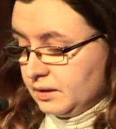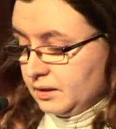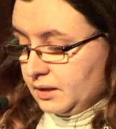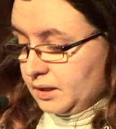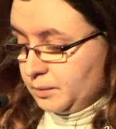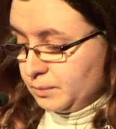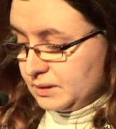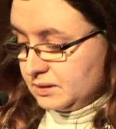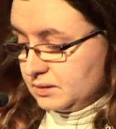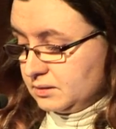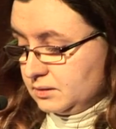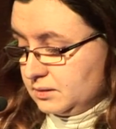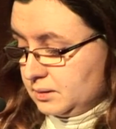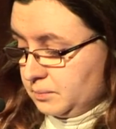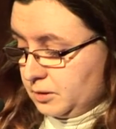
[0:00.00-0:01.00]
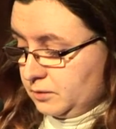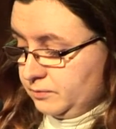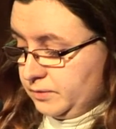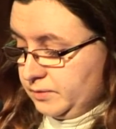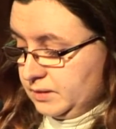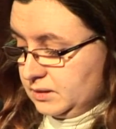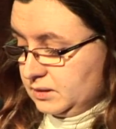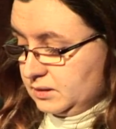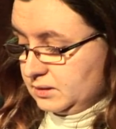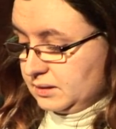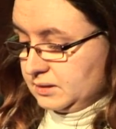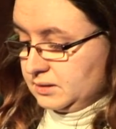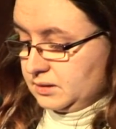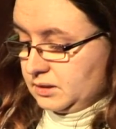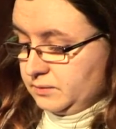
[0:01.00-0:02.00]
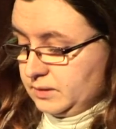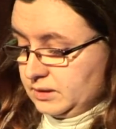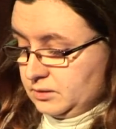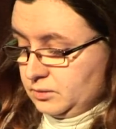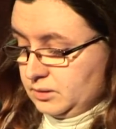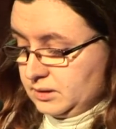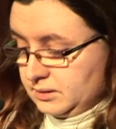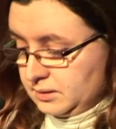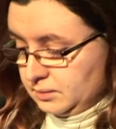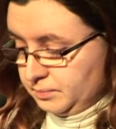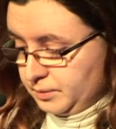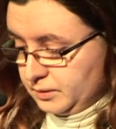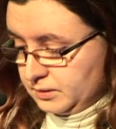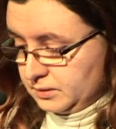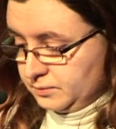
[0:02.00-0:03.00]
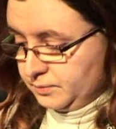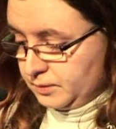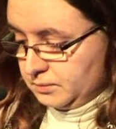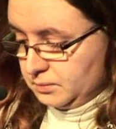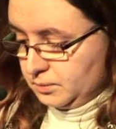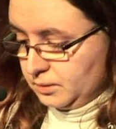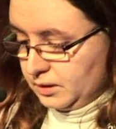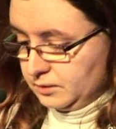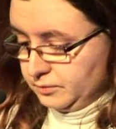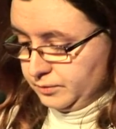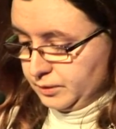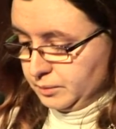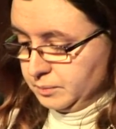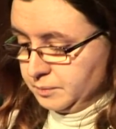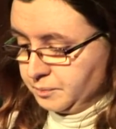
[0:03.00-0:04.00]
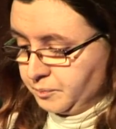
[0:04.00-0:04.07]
and we attended some conferences that served as good examples to learn from.